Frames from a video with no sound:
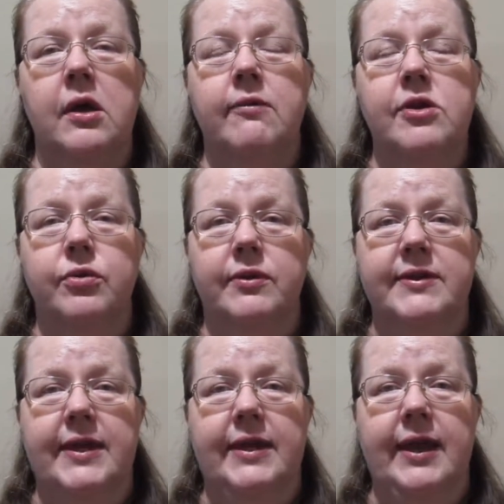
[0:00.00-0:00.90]
which
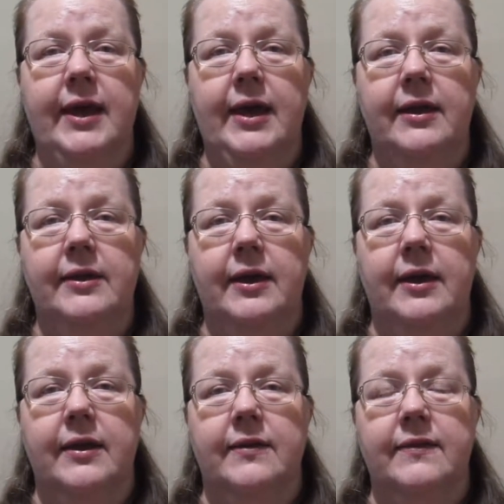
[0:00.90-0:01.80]
was again
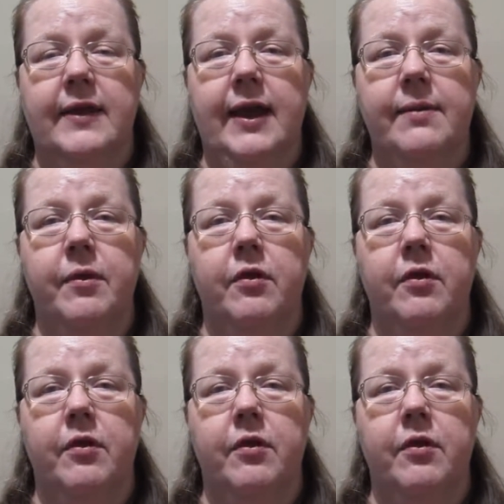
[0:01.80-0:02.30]
a sum